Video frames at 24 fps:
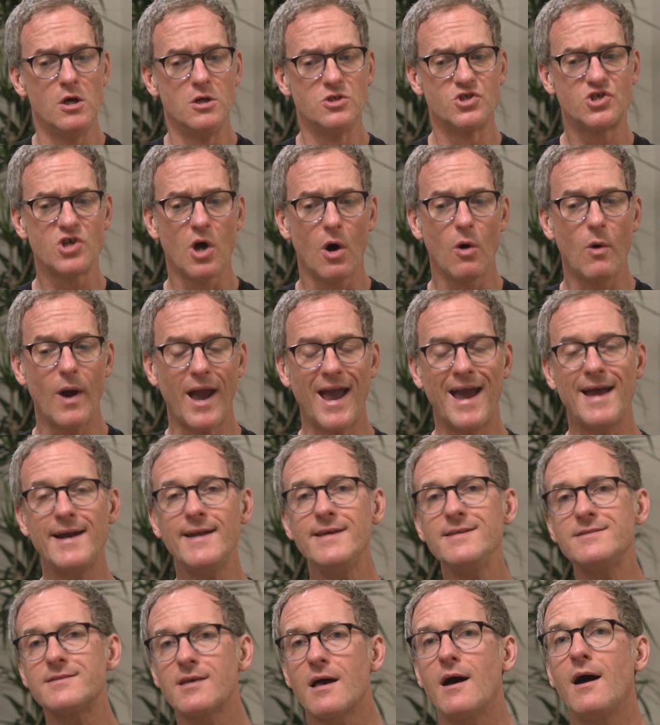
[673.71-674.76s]
So
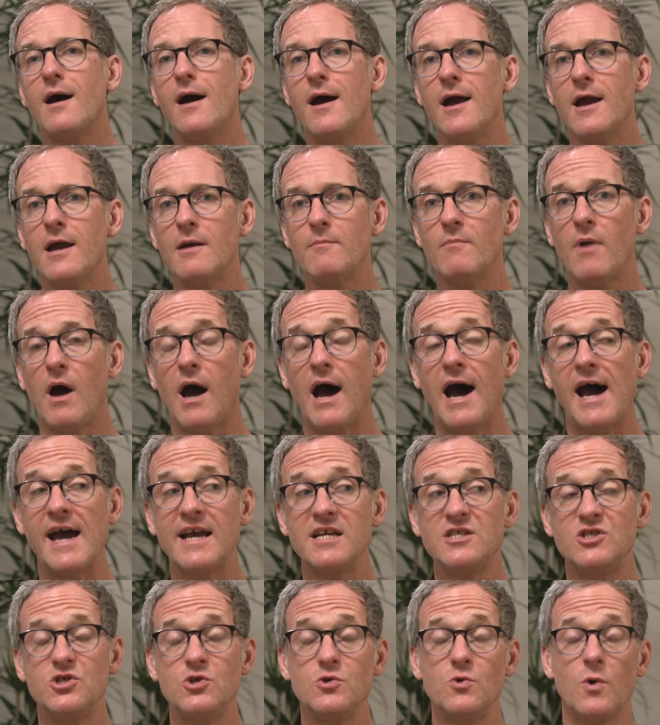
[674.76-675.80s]
anytime
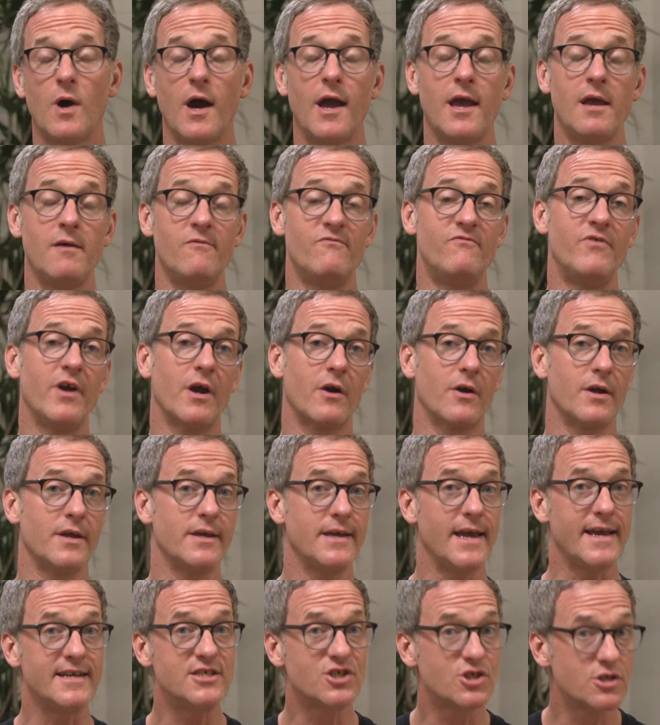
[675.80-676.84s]
I do a
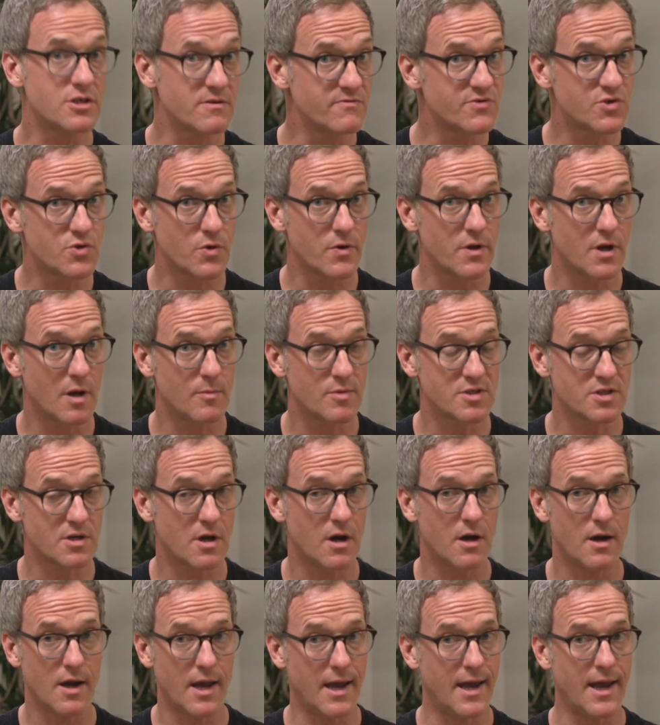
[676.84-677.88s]
variation of Surya
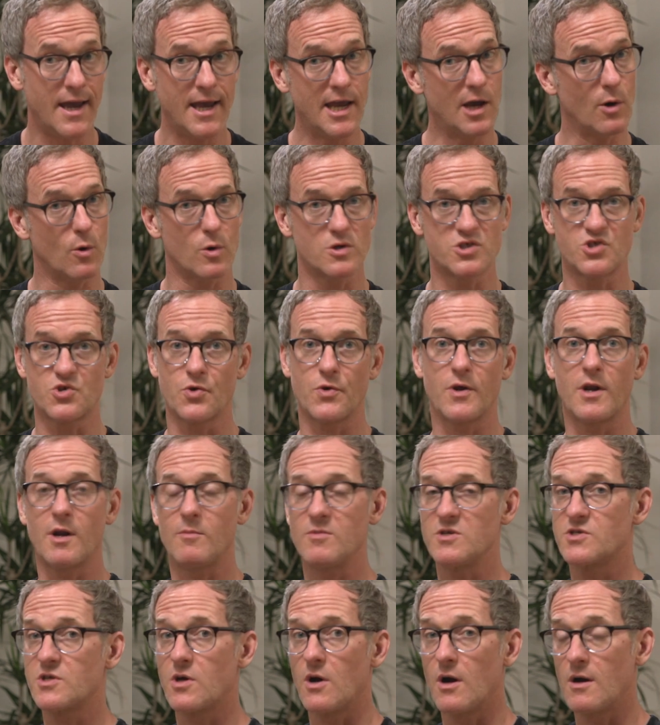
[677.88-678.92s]
Namaskar A or Surya
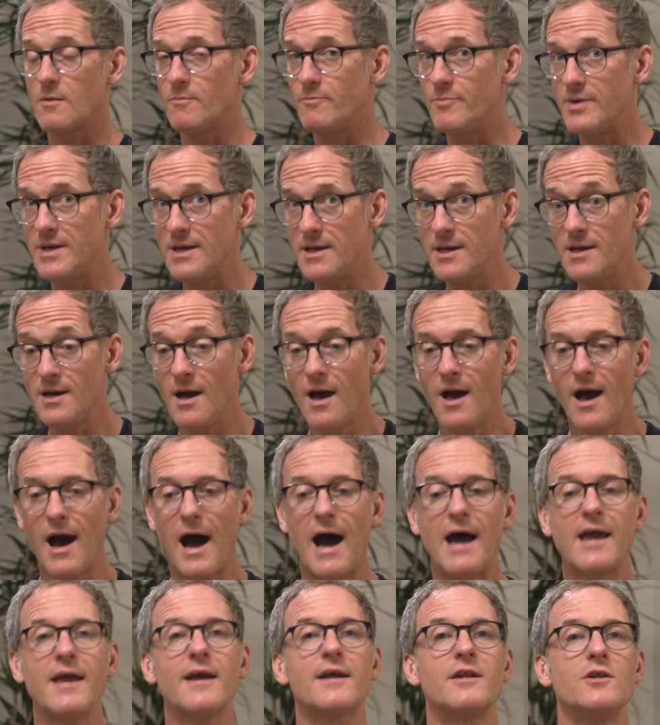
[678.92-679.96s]
Namaskar B,
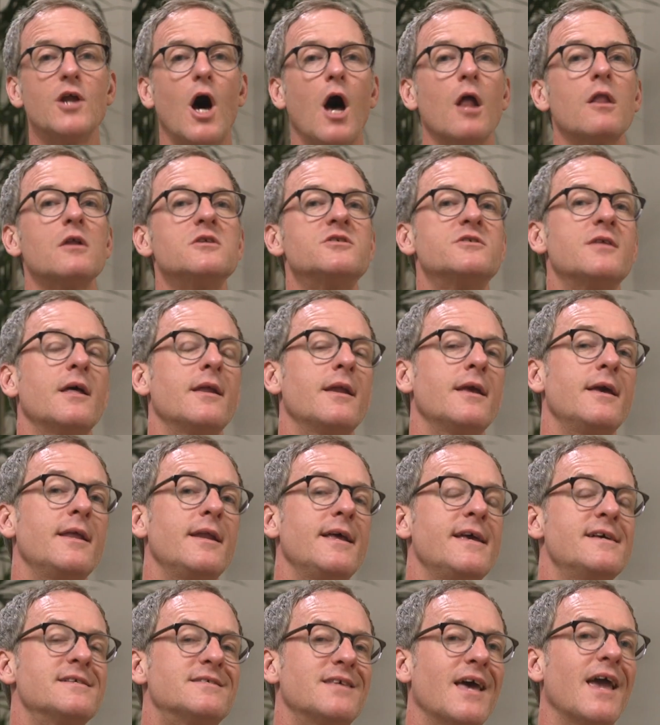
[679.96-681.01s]
I acknowledge that
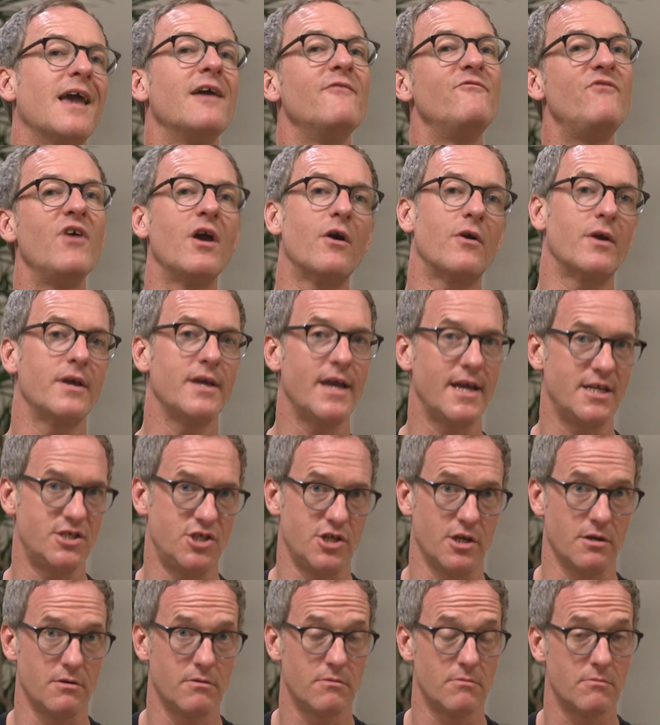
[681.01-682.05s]
it is a
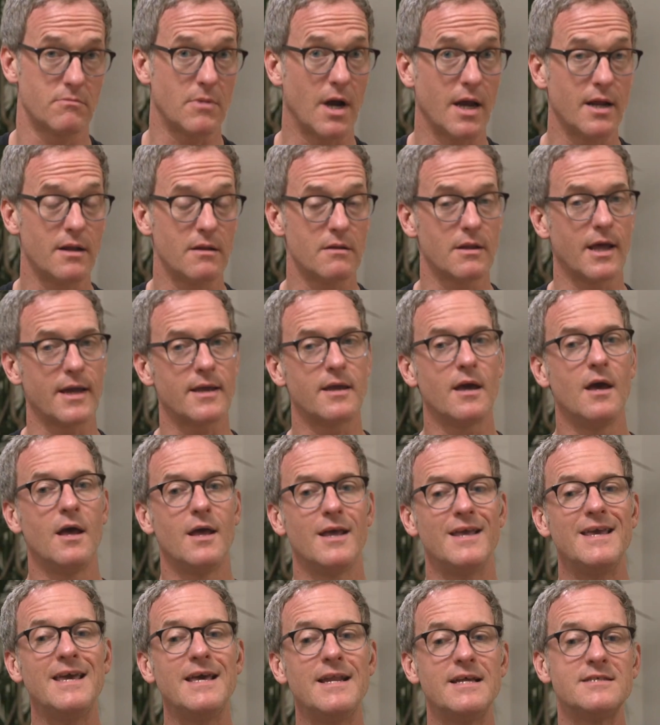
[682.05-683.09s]
variation, right? Like,
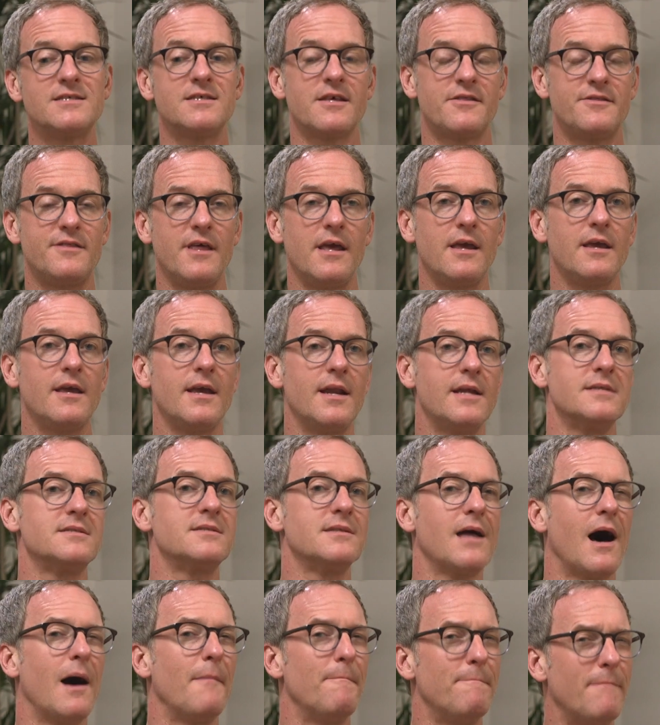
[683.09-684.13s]
it is a thing, it is
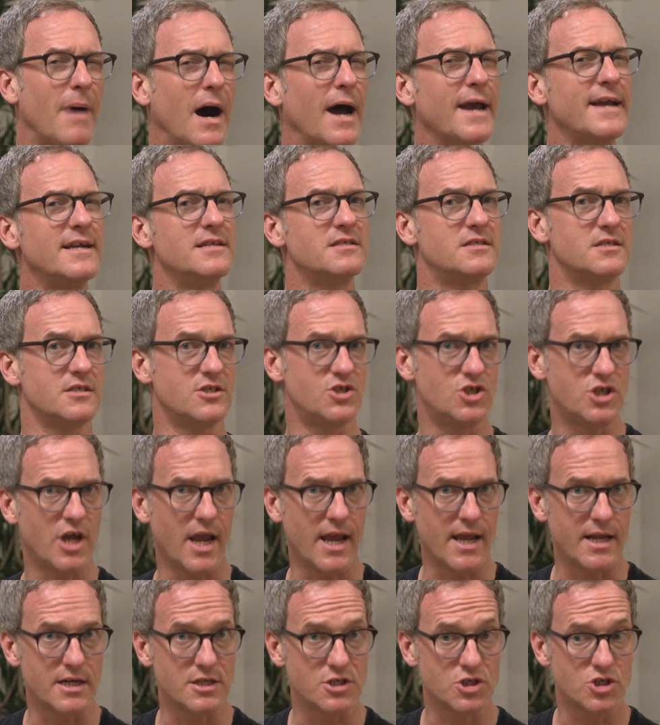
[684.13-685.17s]
not mine to
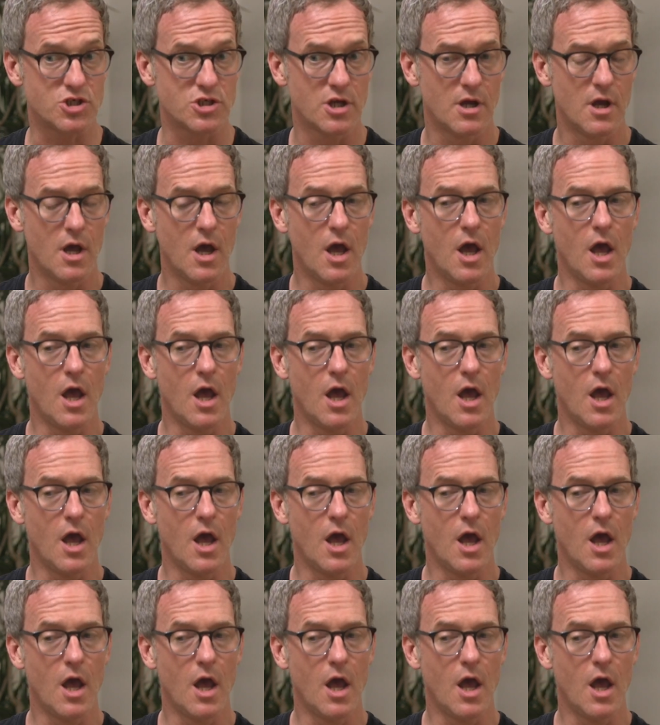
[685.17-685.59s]
change.